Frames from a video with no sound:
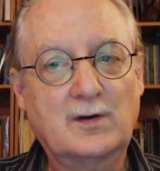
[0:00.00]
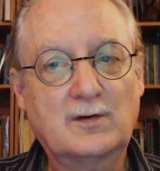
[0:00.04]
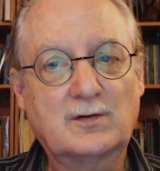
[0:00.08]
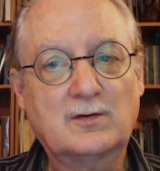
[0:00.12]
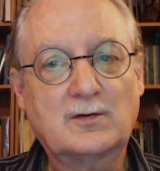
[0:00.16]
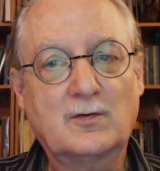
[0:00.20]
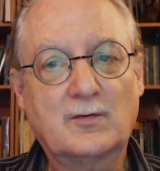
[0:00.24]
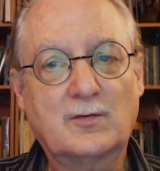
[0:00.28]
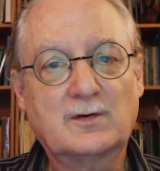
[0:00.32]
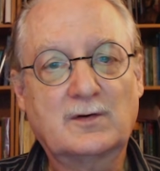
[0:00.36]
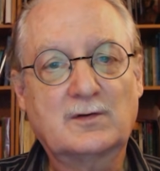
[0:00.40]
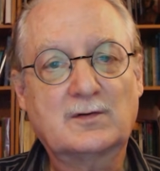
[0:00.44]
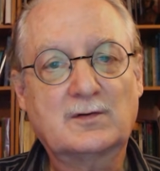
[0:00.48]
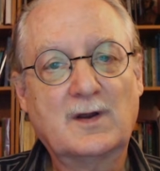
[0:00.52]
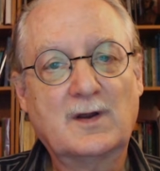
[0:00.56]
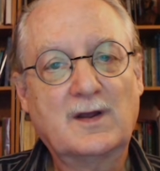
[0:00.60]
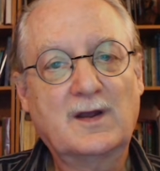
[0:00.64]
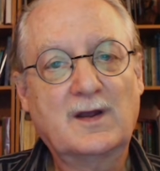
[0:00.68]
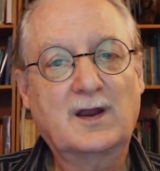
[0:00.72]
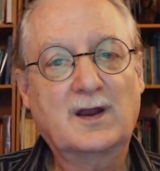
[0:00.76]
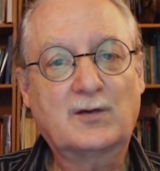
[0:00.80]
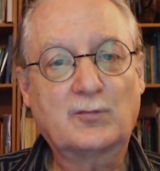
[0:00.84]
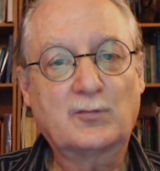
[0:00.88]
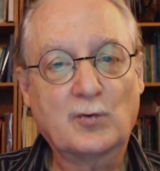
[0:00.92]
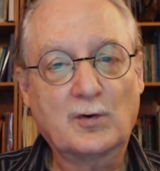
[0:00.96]
So
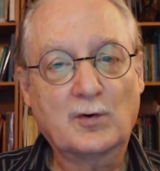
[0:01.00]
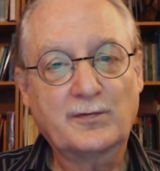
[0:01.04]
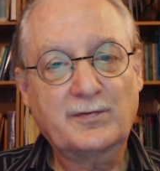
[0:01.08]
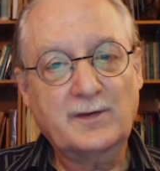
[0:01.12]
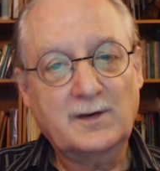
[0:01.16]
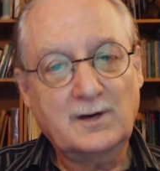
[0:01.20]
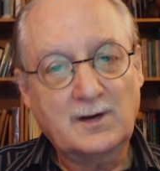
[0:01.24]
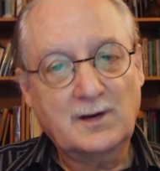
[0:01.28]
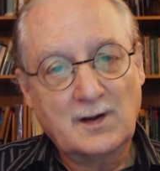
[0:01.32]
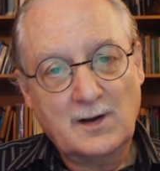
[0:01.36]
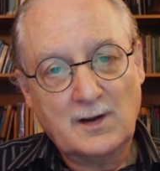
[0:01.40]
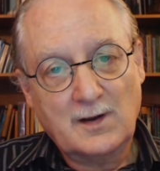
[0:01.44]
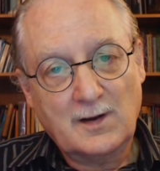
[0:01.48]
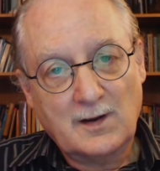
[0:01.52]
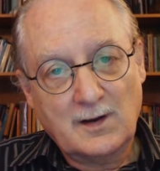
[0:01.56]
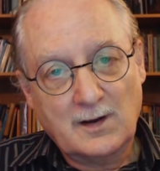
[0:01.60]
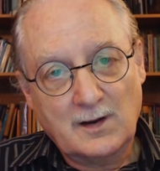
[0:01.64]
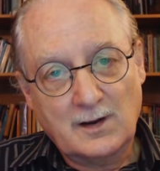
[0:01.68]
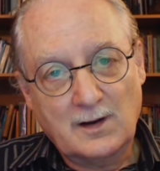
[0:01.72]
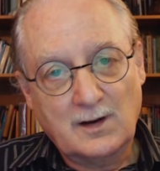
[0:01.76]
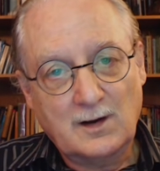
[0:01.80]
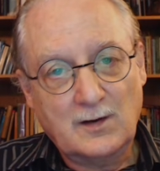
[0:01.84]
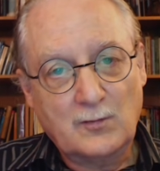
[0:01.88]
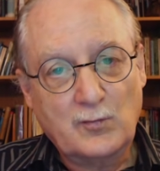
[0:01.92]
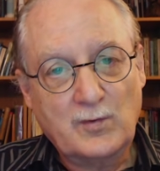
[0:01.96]
it's worth it,
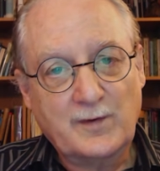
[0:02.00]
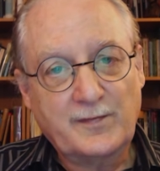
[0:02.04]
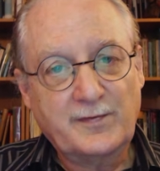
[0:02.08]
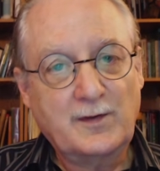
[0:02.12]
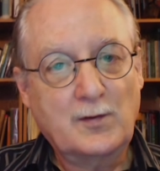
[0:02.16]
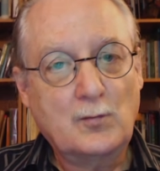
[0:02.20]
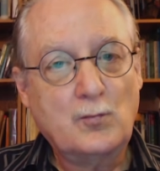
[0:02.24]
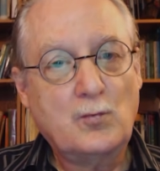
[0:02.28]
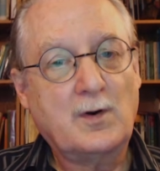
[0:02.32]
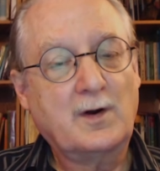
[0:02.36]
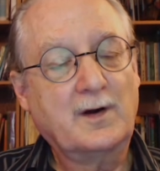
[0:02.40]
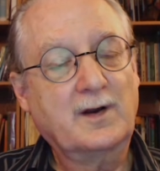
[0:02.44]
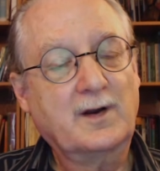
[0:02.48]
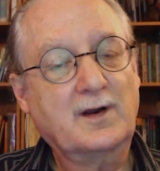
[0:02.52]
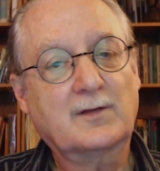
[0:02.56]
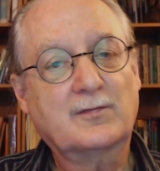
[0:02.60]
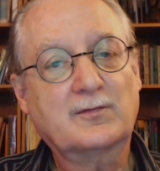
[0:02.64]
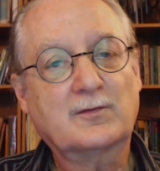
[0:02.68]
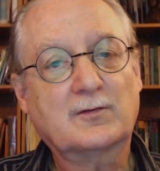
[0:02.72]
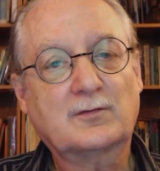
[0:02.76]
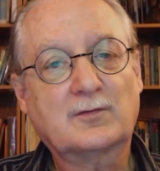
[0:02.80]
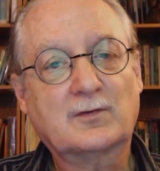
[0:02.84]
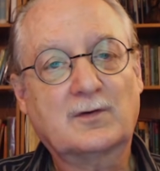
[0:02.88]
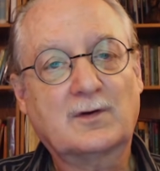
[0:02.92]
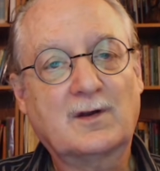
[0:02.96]
whether you want to get
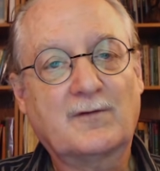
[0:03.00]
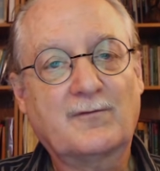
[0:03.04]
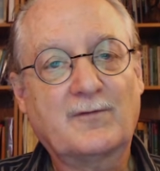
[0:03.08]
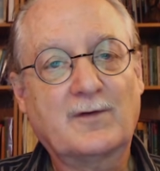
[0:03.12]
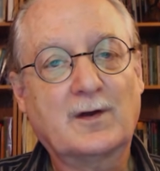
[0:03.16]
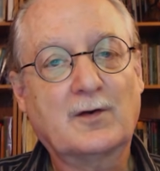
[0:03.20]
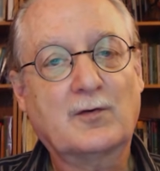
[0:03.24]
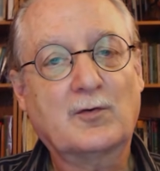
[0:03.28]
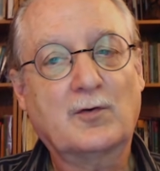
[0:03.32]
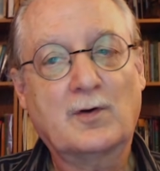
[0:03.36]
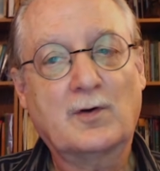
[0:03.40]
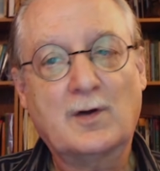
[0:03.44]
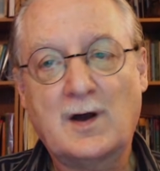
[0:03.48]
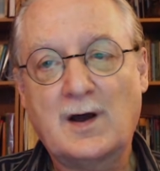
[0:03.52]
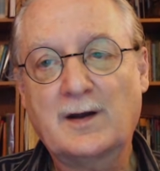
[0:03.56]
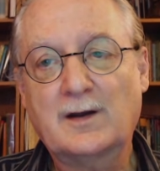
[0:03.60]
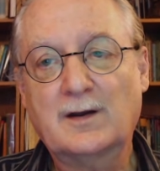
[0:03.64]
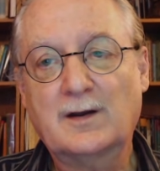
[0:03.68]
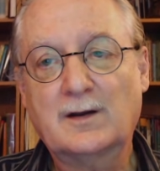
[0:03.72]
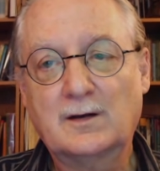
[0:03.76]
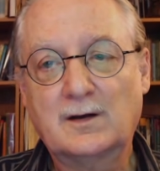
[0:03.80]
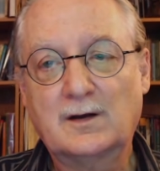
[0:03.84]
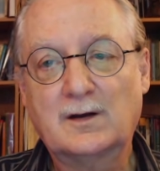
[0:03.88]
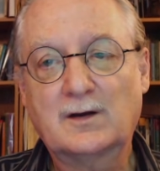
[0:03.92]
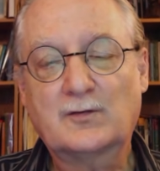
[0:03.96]
the certificate or not.
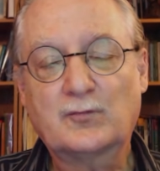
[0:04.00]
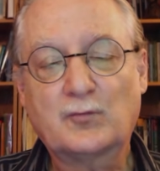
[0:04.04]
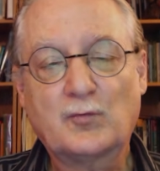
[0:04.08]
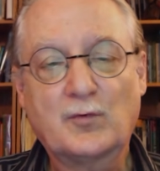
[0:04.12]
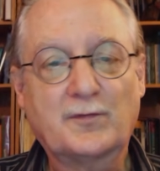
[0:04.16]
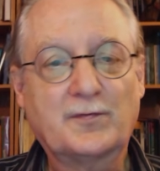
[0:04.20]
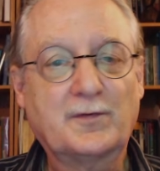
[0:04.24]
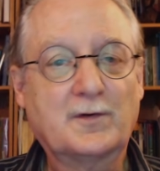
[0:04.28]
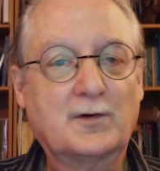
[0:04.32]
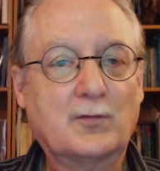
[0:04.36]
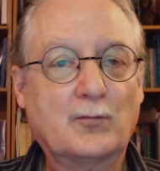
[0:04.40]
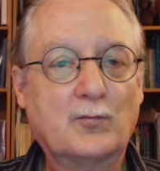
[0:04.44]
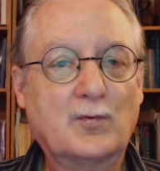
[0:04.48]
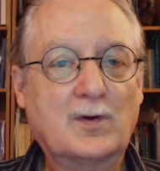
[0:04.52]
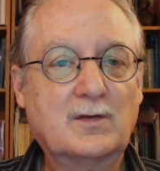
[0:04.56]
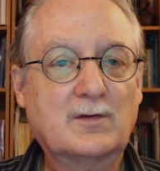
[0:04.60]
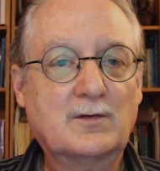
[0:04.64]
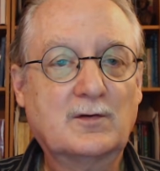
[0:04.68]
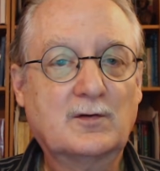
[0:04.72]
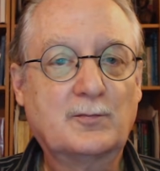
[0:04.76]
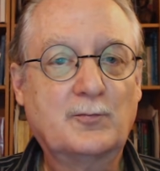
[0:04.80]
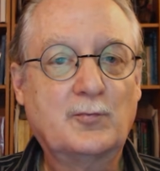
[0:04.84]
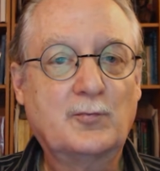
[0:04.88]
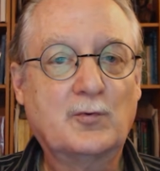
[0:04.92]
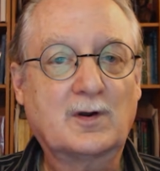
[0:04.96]
It's worth it to read
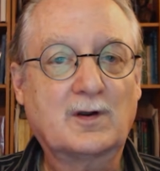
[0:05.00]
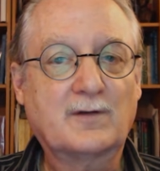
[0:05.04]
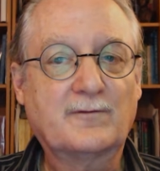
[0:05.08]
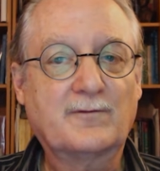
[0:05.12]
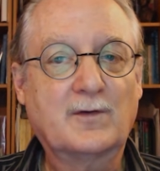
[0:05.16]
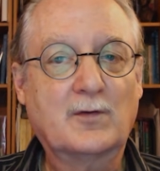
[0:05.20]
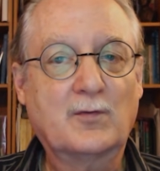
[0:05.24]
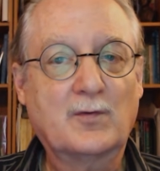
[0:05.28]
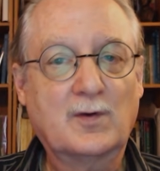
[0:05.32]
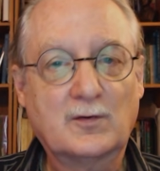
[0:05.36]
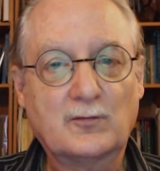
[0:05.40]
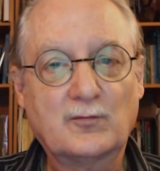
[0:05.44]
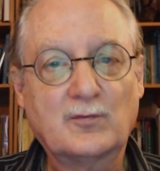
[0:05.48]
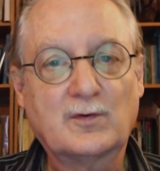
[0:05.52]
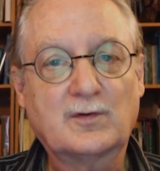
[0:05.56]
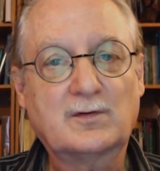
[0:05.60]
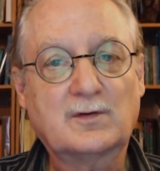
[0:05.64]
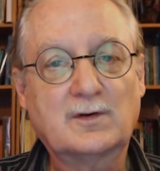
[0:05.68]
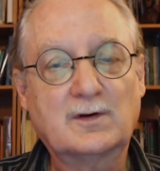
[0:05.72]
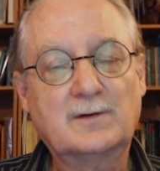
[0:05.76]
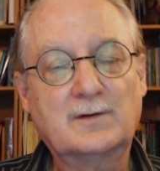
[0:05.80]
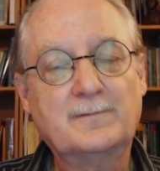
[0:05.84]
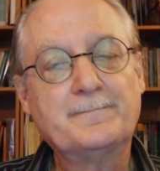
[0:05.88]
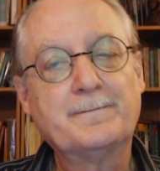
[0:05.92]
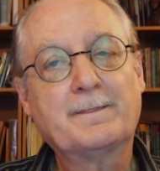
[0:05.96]
this book if you're
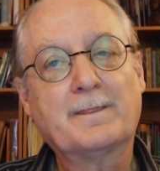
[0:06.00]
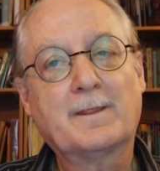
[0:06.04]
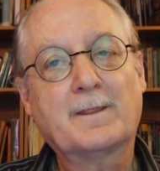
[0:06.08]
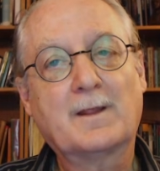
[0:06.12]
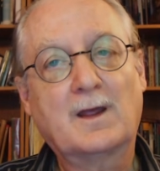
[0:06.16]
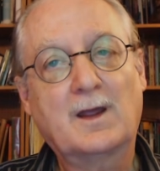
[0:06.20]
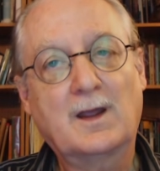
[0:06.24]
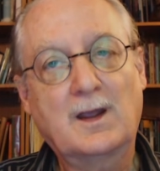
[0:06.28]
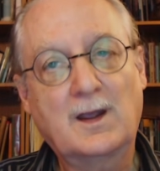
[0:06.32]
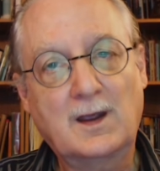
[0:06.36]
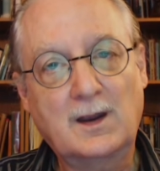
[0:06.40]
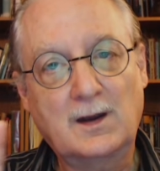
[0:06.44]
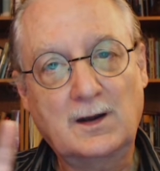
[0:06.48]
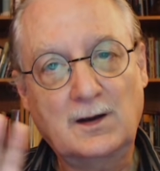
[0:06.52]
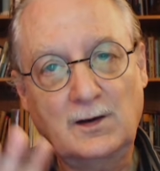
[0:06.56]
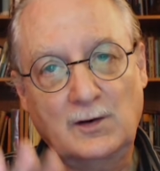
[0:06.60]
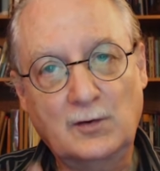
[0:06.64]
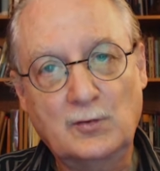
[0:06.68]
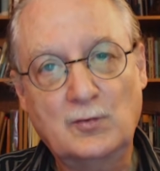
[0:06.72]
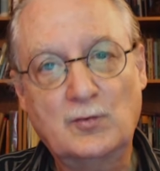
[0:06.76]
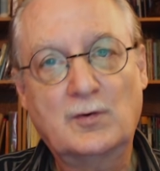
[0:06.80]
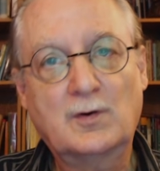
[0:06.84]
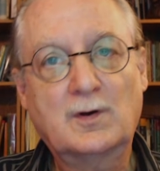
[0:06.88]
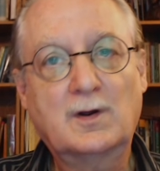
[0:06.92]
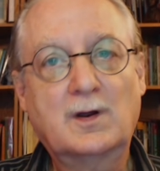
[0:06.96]
interested in
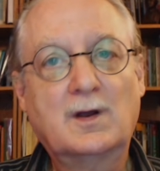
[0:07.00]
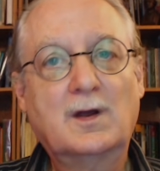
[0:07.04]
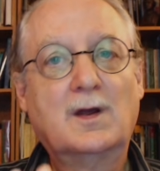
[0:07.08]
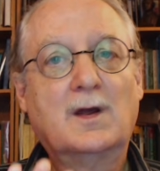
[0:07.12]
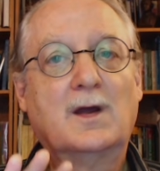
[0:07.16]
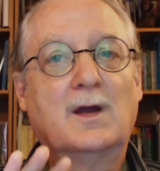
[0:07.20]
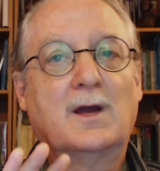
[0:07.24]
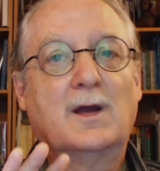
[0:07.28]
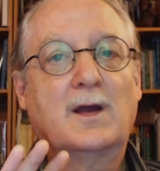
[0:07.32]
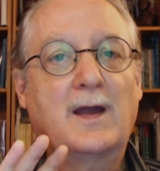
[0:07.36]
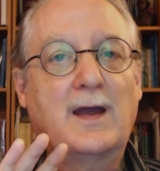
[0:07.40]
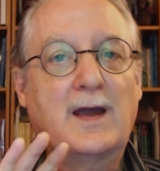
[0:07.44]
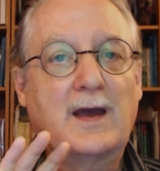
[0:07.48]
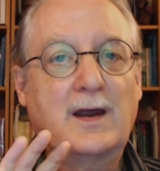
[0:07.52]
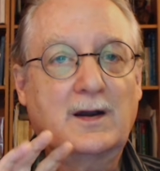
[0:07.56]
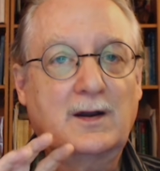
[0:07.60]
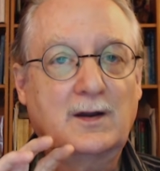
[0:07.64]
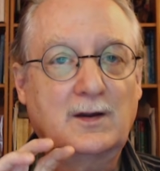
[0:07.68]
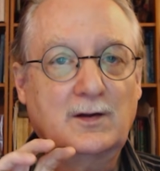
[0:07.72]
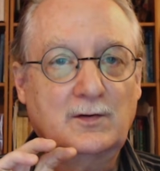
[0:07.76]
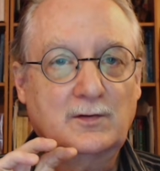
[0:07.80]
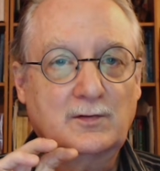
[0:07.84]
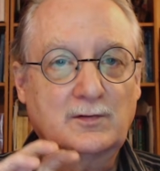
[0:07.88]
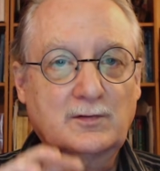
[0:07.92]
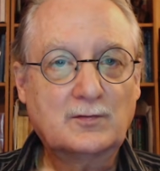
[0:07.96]
Jung and
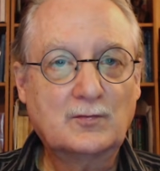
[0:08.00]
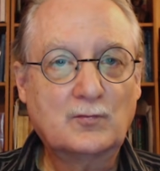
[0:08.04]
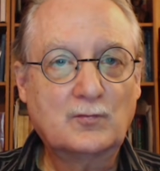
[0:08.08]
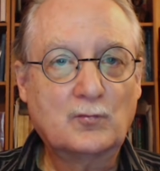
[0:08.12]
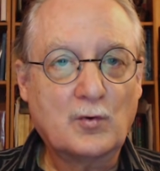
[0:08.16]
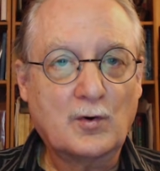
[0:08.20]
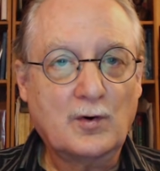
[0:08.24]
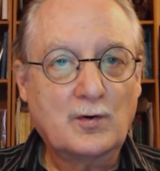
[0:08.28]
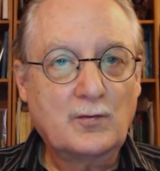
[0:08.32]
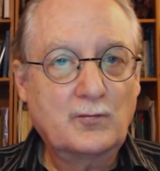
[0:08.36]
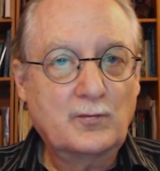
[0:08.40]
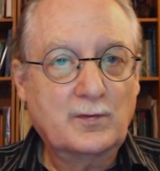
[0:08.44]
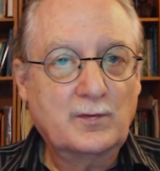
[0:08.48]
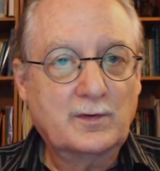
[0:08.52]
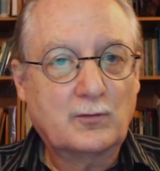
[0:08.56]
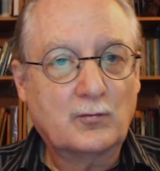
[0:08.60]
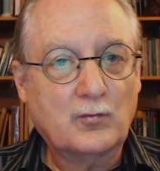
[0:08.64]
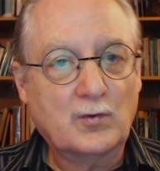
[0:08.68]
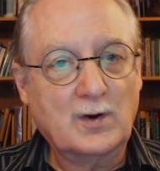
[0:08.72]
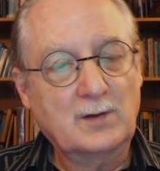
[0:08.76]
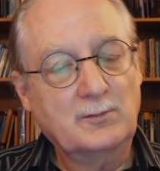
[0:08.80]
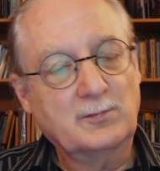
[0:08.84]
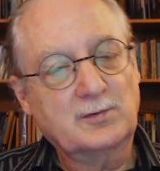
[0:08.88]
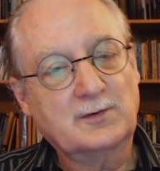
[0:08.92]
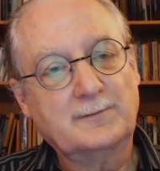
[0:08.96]
his work with
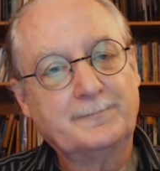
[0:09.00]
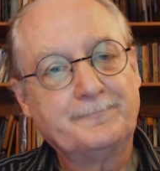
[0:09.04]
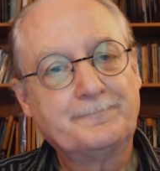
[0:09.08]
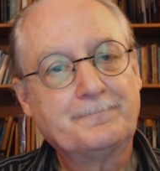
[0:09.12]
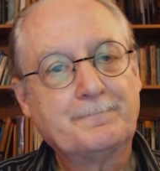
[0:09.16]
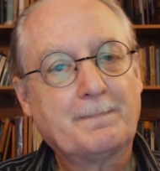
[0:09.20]
dreams.